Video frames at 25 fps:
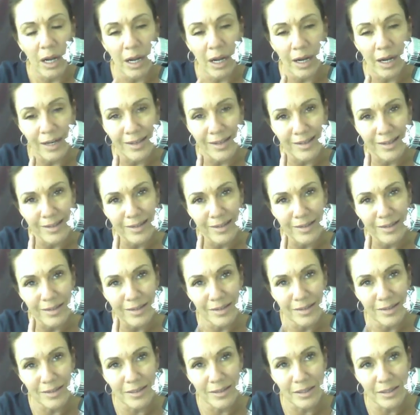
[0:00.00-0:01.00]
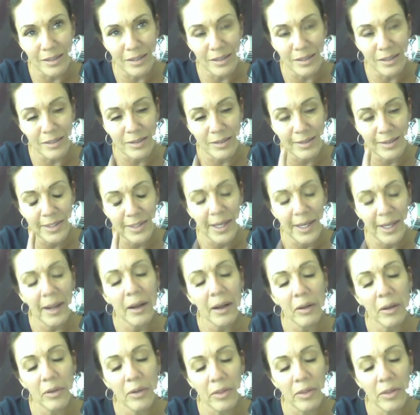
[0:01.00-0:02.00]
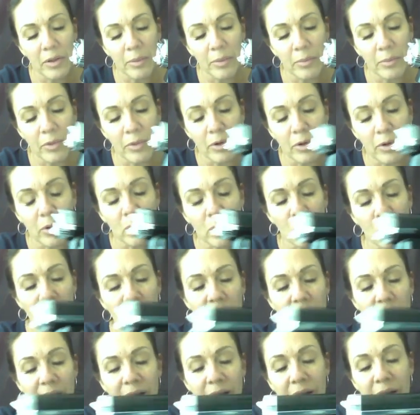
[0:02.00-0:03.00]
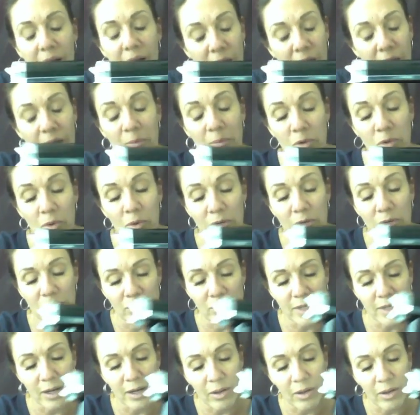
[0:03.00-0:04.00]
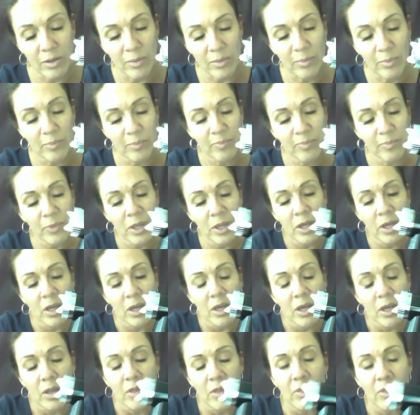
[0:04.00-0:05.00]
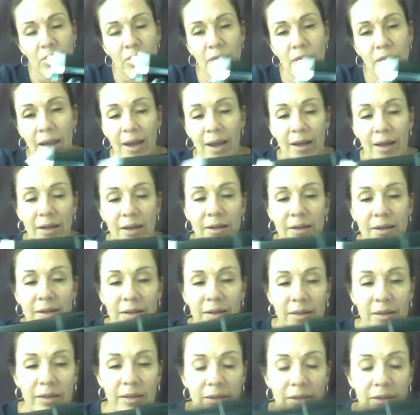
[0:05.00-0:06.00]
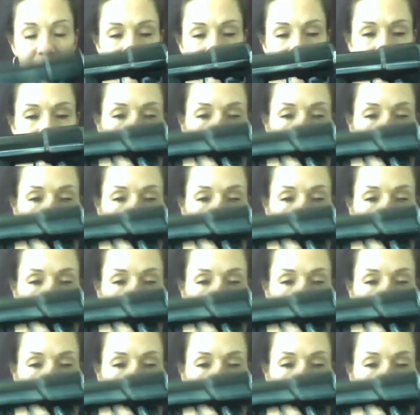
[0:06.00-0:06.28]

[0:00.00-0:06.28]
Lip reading: I did tell them, though, that I am going to tell them that this